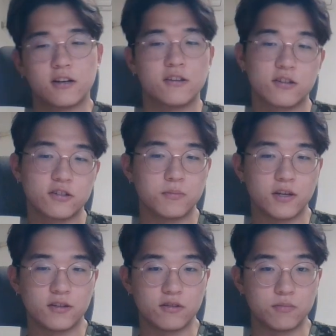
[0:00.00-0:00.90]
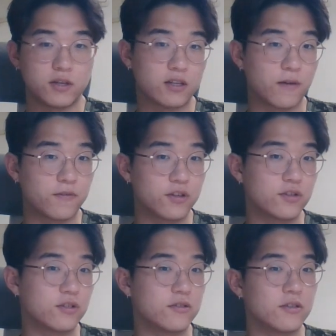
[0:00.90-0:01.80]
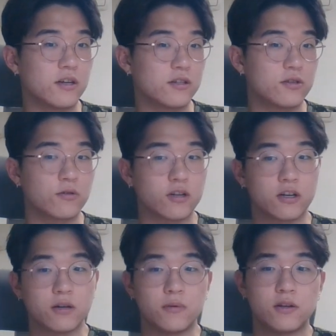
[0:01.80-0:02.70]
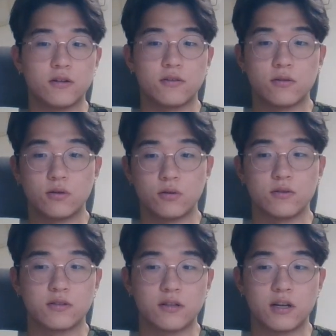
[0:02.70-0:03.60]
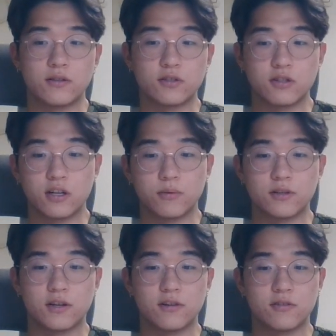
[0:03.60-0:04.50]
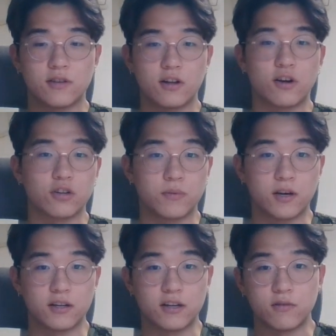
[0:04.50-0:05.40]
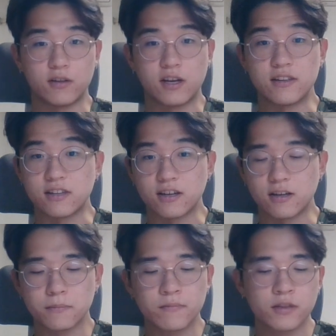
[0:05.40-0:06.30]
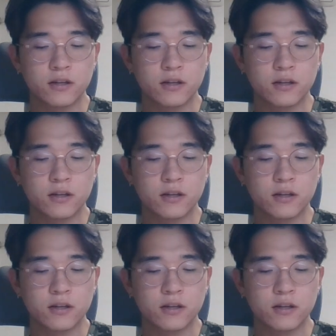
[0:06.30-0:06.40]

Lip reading: conduction band definition is like 0 Kelvin is the lowest energy level that is not occupied with anything.